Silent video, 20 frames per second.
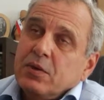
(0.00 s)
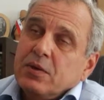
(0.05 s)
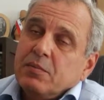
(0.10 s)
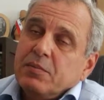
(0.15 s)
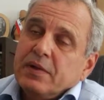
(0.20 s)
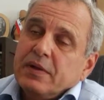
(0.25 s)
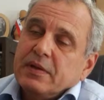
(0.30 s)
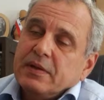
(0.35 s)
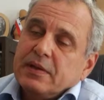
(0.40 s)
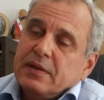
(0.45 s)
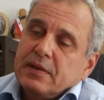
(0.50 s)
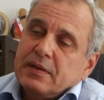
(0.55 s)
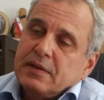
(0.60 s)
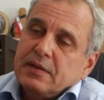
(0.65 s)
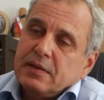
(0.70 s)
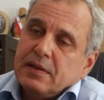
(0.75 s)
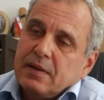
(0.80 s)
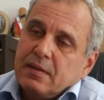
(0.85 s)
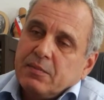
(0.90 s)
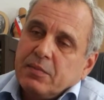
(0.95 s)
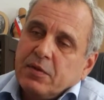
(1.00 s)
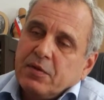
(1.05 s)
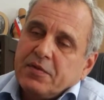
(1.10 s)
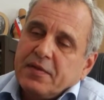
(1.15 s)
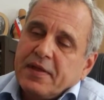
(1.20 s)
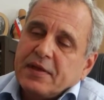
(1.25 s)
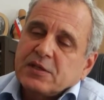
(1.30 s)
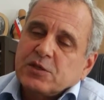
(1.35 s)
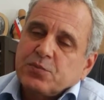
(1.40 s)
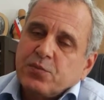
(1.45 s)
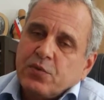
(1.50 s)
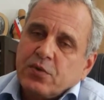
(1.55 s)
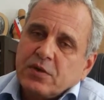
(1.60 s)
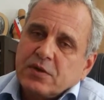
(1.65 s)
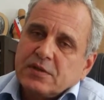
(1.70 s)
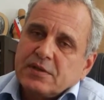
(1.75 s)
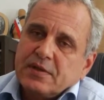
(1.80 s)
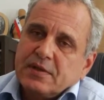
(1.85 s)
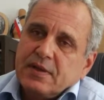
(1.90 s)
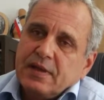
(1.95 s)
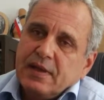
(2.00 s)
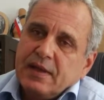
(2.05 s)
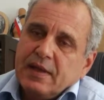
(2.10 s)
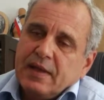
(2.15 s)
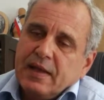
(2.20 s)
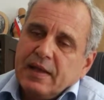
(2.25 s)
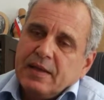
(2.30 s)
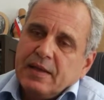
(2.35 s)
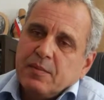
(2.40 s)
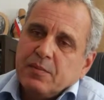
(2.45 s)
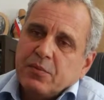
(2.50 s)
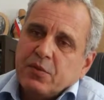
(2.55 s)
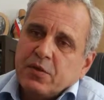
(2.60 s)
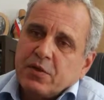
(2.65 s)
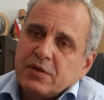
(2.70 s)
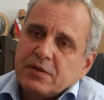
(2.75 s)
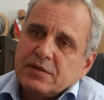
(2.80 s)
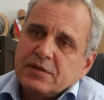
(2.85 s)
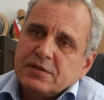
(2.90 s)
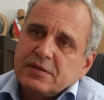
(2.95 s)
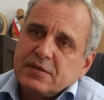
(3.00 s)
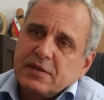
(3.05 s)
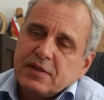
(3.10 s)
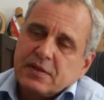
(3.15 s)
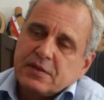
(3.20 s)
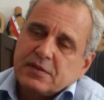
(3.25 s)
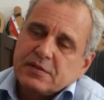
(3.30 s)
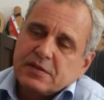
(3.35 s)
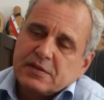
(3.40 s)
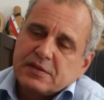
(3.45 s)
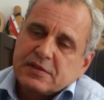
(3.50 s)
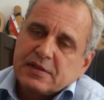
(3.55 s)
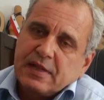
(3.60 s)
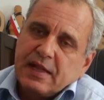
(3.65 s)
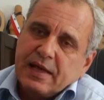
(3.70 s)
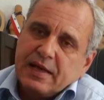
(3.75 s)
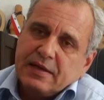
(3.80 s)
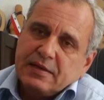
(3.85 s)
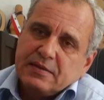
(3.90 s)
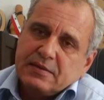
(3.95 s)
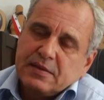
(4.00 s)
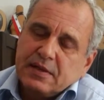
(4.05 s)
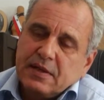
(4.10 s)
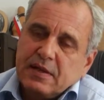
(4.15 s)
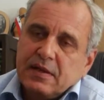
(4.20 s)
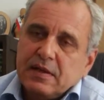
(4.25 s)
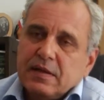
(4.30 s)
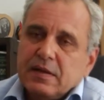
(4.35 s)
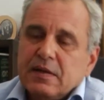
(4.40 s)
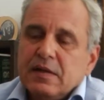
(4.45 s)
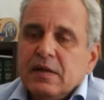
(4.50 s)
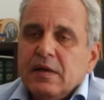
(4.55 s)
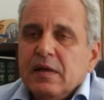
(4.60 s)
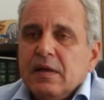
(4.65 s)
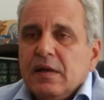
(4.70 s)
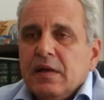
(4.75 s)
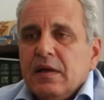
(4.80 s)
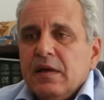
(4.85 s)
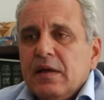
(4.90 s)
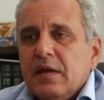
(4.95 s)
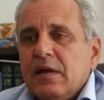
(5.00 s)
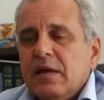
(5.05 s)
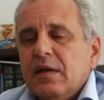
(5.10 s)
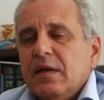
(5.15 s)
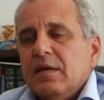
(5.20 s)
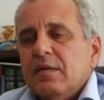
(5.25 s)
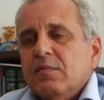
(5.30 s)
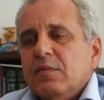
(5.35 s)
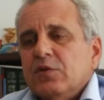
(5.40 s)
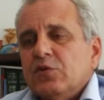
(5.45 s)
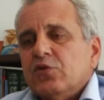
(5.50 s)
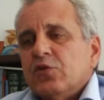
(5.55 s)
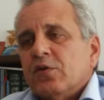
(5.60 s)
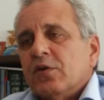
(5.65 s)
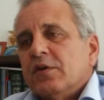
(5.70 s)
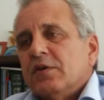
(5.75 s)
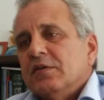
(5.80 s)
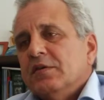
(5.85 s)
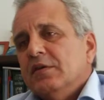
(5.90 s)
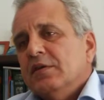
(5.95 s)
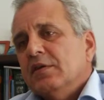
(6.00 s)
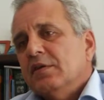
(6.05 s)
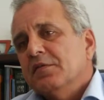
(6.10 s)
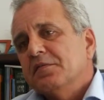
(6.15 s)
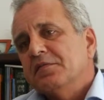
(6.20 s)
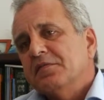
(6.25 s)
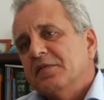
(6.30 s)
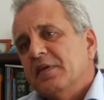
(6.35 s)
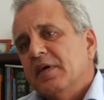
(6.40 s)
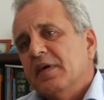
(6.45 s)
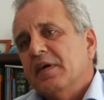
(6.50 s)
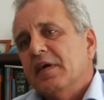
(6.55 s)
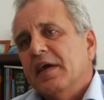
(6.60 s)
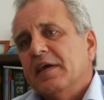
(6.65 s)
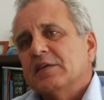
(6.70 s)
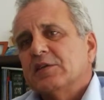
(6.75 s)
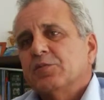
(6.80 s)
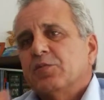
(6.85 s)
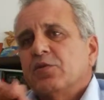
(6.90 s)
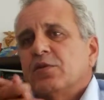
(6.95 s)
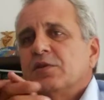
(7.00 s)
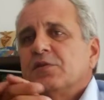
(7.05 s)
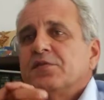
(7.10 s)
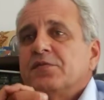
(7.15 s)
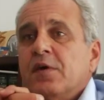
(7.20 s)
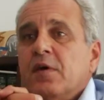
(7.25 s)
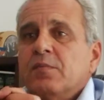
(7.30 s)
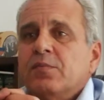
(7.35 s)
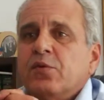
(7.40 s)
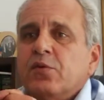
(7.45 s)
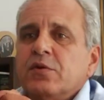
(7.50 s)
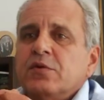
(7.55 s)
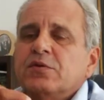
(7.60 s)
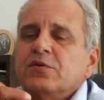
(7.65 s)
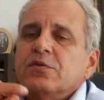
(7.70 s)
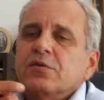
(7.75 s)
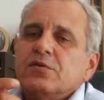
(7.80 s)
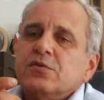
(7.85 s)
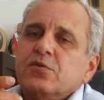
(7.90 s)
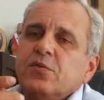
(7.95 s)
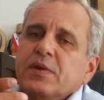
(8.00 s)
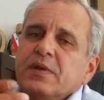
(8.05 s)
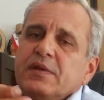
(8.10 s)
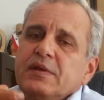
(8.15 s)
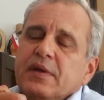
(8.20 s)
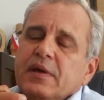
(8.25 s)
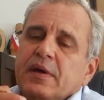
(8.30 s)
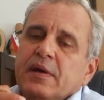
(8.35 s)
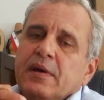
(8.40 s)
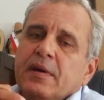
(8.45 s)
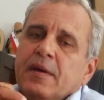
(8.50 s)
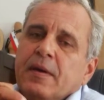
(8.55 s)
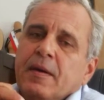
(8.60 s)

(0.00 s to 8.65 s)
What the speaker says: 1 billion, both exports and imports. There is a slight majority of exports from Portugal to India,